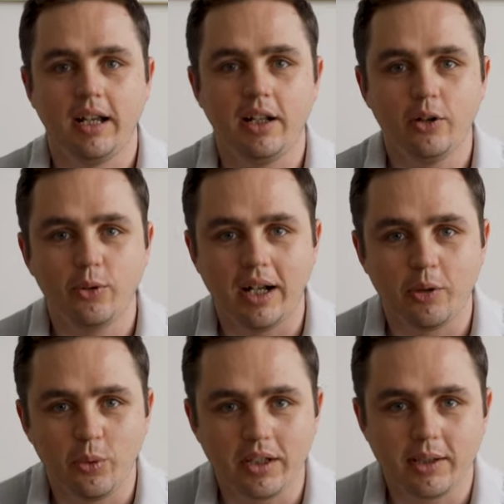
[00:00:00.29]
Hello
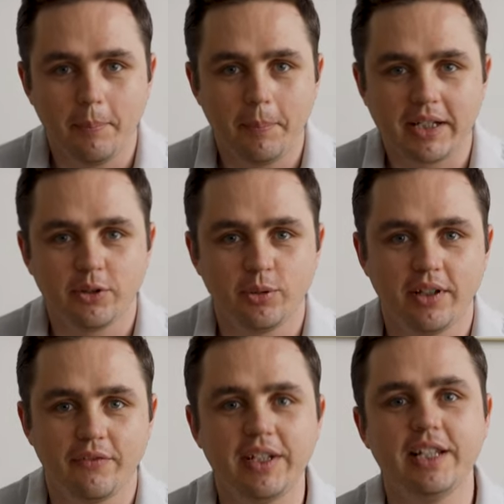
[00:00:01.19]
and welcome back to
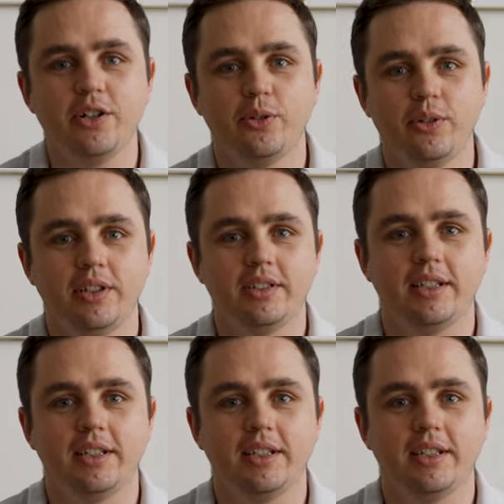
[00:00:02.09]
another video.